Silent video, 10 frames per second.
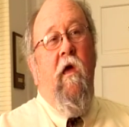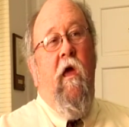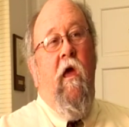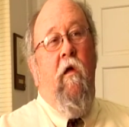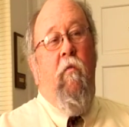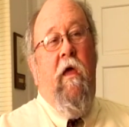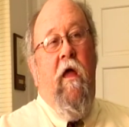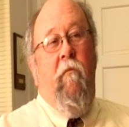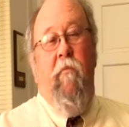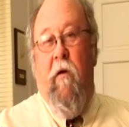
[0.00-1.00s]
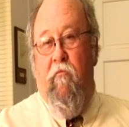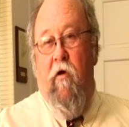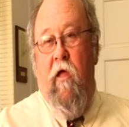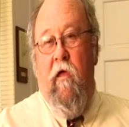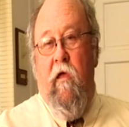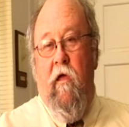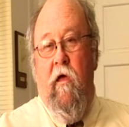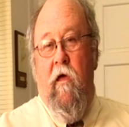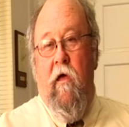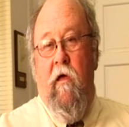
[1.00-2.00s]
And we had a pep rally
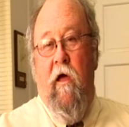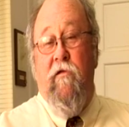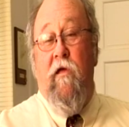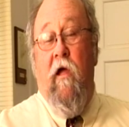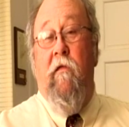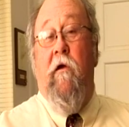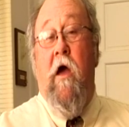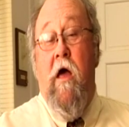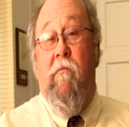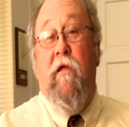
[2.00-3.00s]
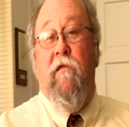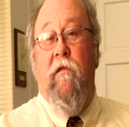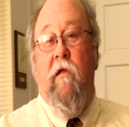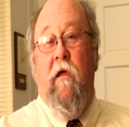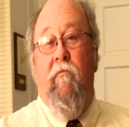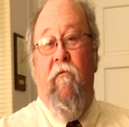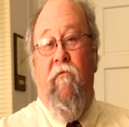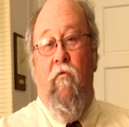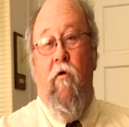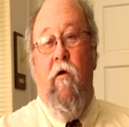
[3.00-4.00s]
outside the Commons the night
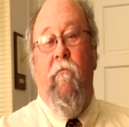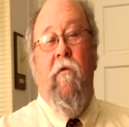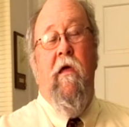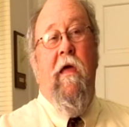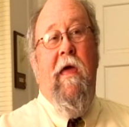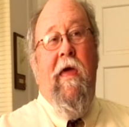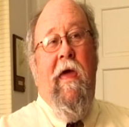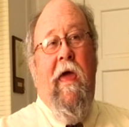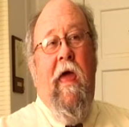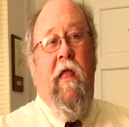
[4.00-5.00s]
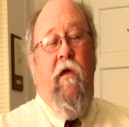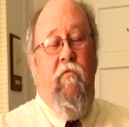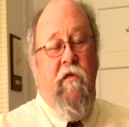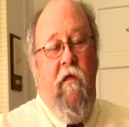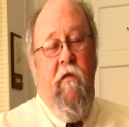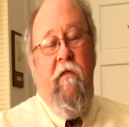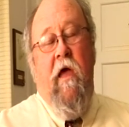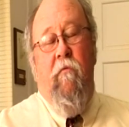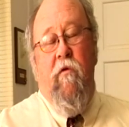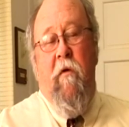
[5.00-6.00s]
before. And it was at the
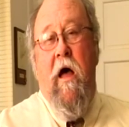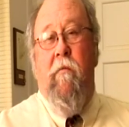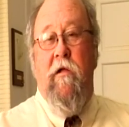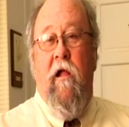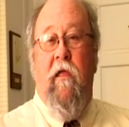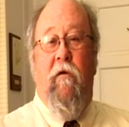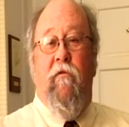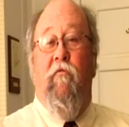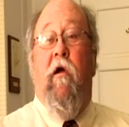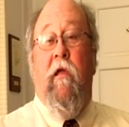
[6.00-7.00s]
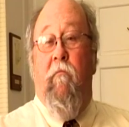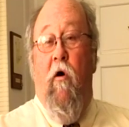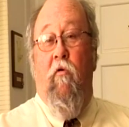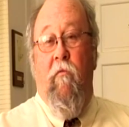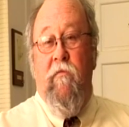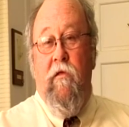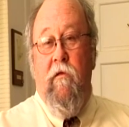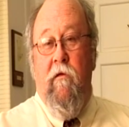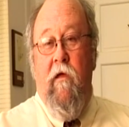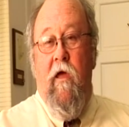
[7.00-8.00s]
time when Muhammad Ali was writing
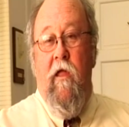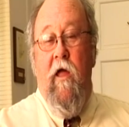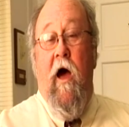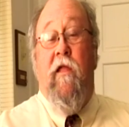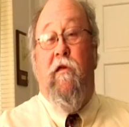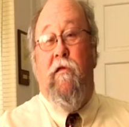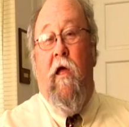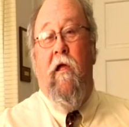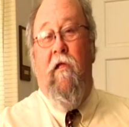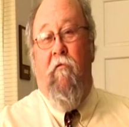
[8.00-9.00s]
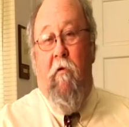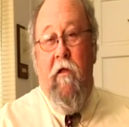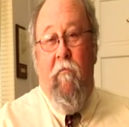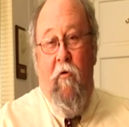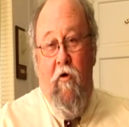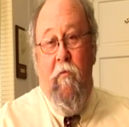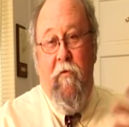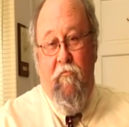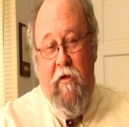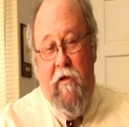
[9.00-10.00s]
poems. And I decided to write a poem
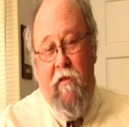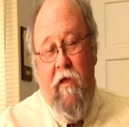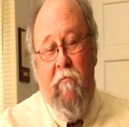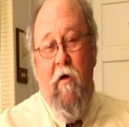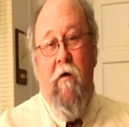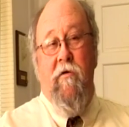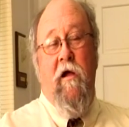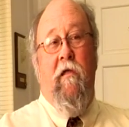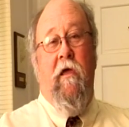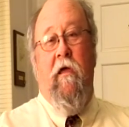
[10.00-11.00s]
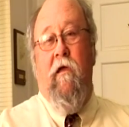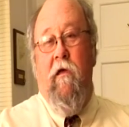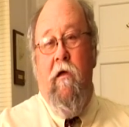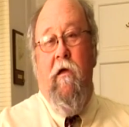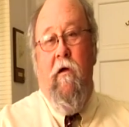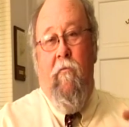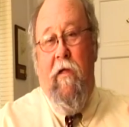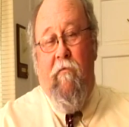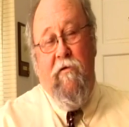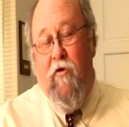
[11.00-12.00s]
and read it like Muhammad Ali when
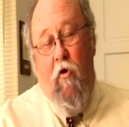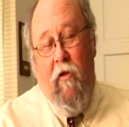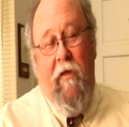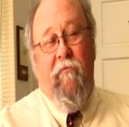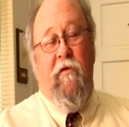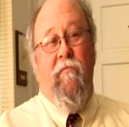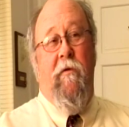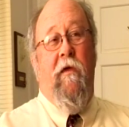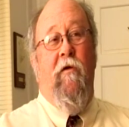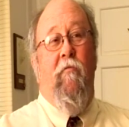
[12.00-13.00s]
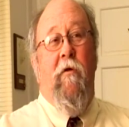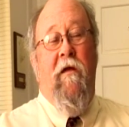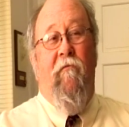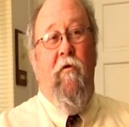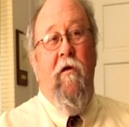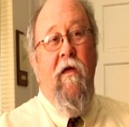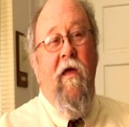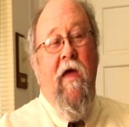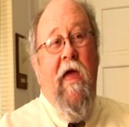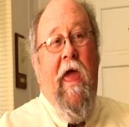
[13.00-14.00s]
I was called up to speak or whatever.
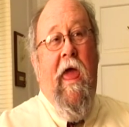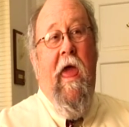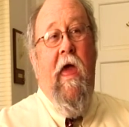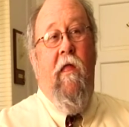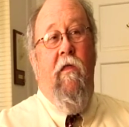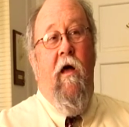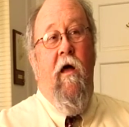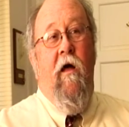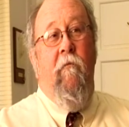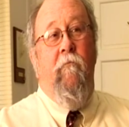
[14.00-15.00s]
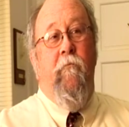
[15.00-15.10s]
And I